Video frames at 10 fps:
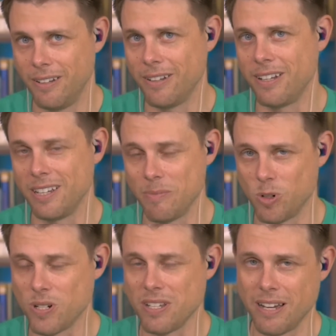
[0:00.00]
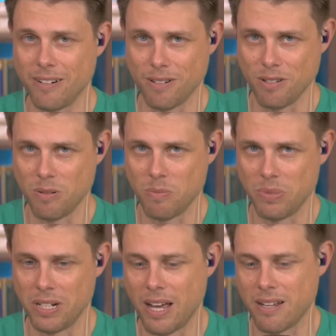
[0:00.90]
it can get more signers.
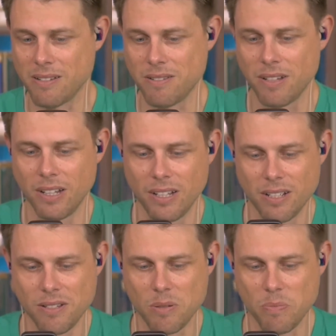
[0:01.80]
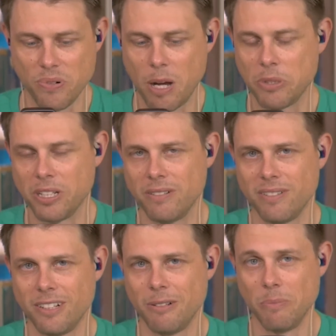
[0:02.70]
But it has some prominent
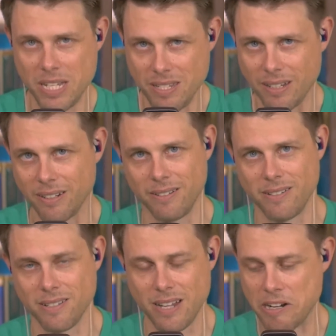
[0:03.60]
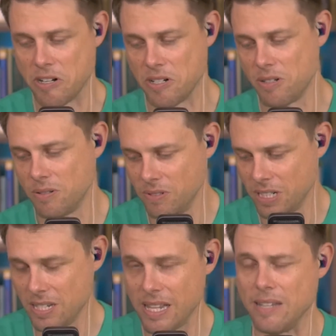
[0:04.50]
missing signers. We'll
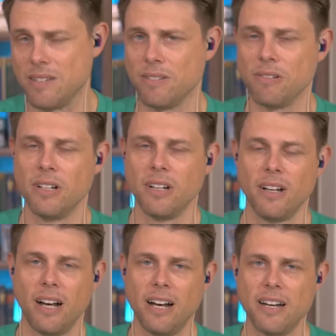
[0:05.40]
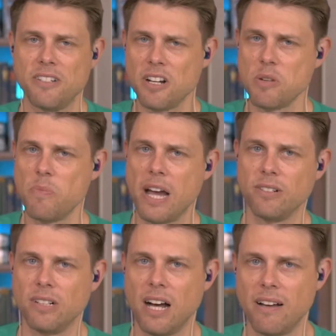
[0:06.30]
get to that too. Uh, Josh and
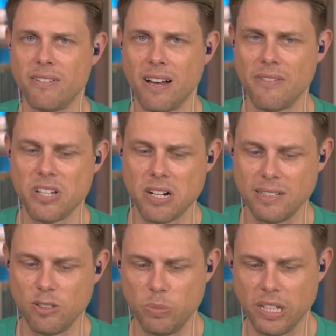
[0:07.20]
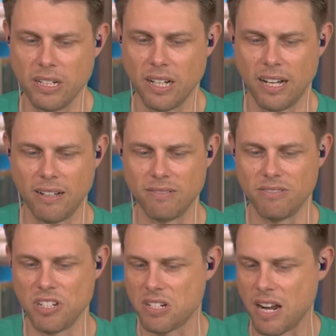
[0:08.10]
Michael, I, have talked a little bit, uh,
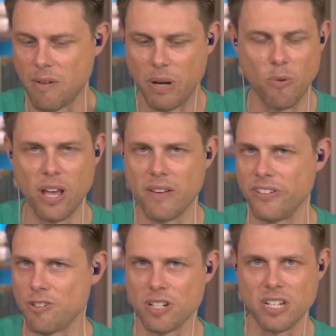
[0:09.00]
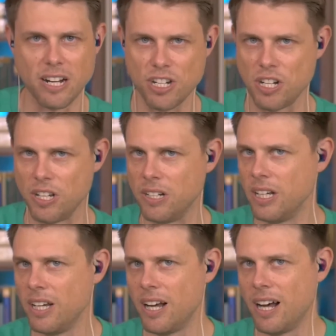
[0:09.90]
just kind of by way of introduction.
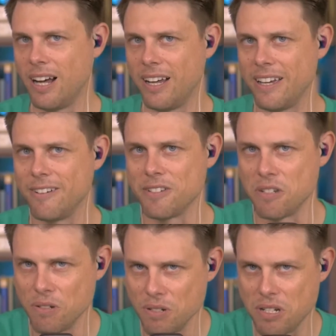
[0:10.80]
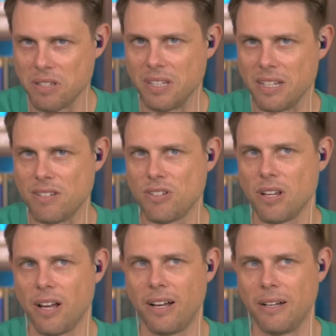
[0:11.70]
Uh, introduced this
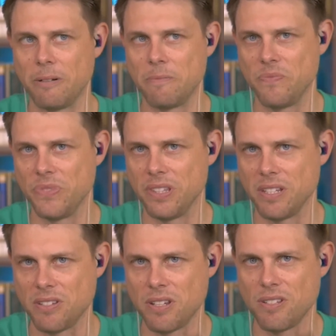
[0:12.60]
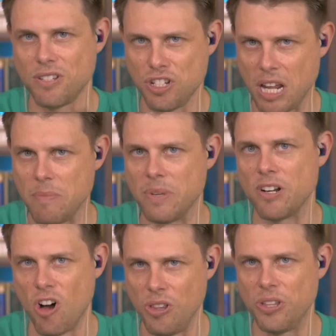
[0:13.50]
uh, this statement
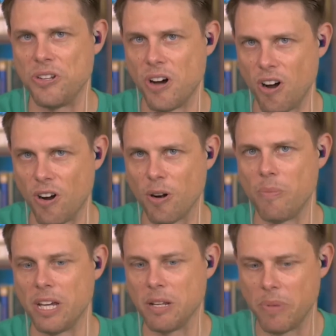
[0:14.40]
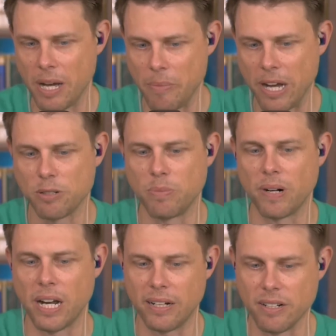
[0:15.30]
on the NAR made by Michael
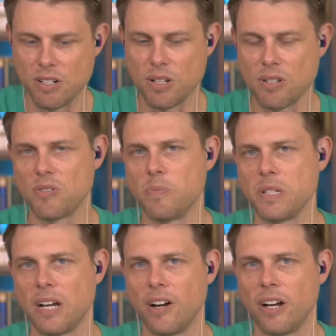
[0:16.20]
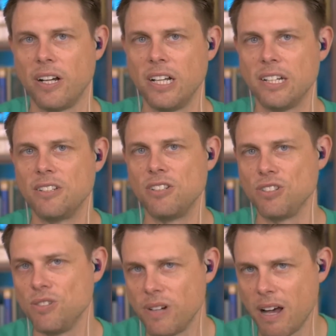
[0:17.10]
Brown and Joseph Mattera. Do
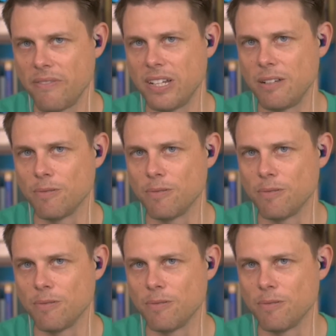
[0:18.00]
you have any